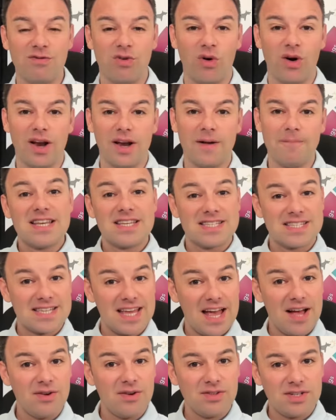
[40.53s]
void.
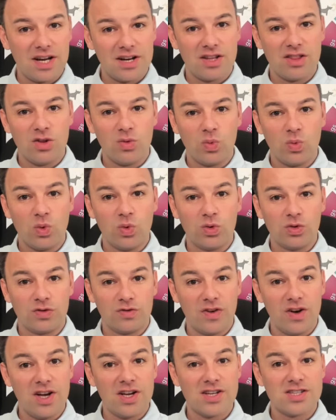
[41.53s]
Sound deaden the walls
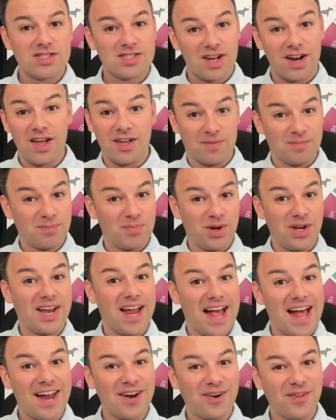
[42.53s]
first, like putting your
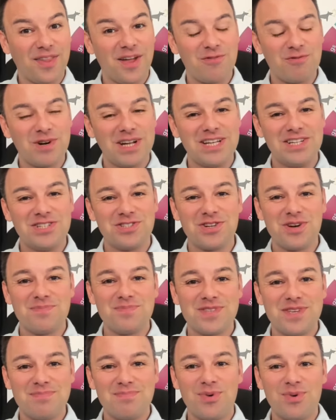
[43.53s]
hand on that ringing drum
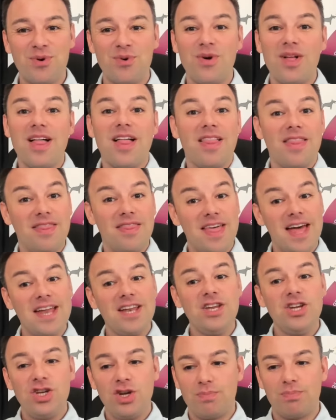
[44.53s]
cymbal.
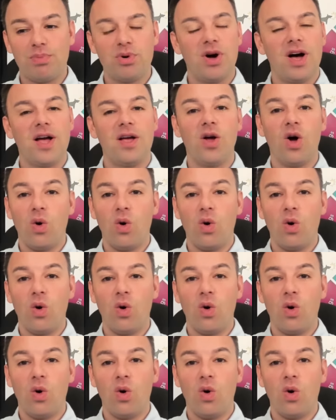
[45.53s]
Then you put a